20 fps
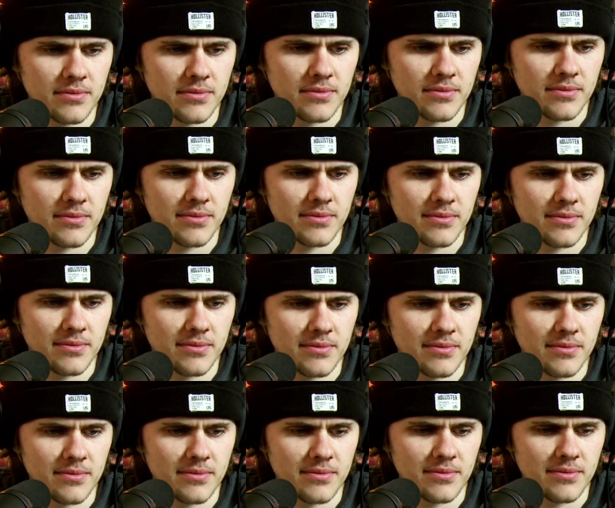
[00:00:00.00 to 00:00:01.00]

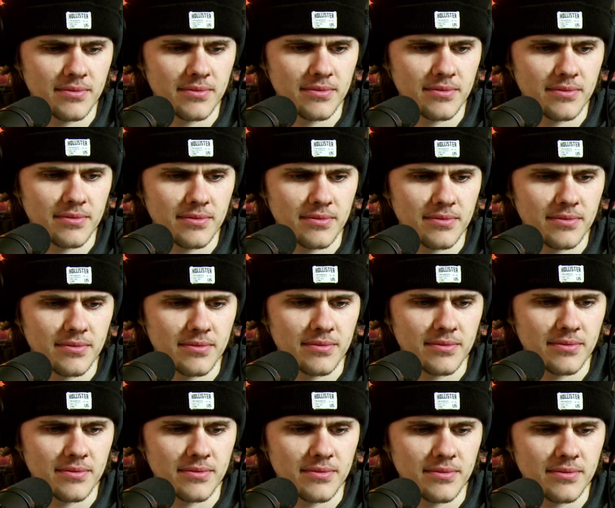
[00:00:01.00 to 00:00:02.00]

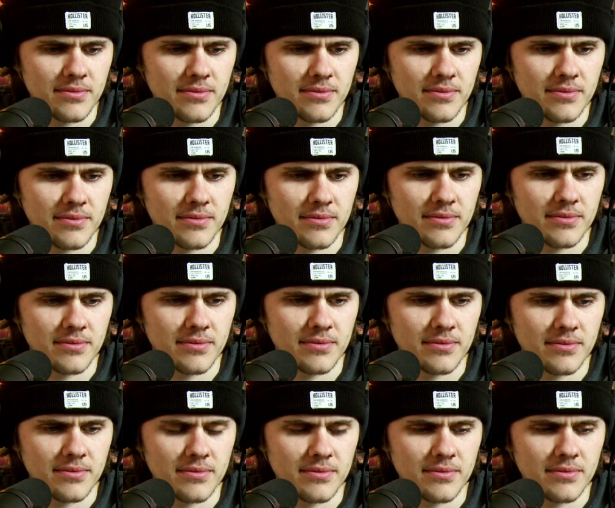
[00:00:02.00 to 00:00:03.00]

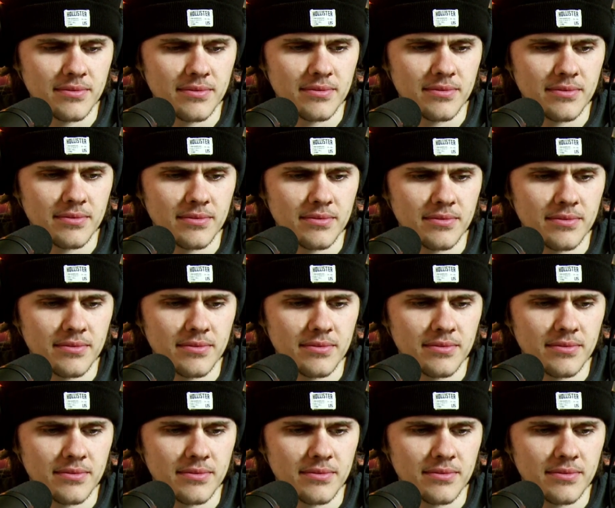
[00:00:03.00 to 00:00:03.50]
No words are spoken by the person on screen.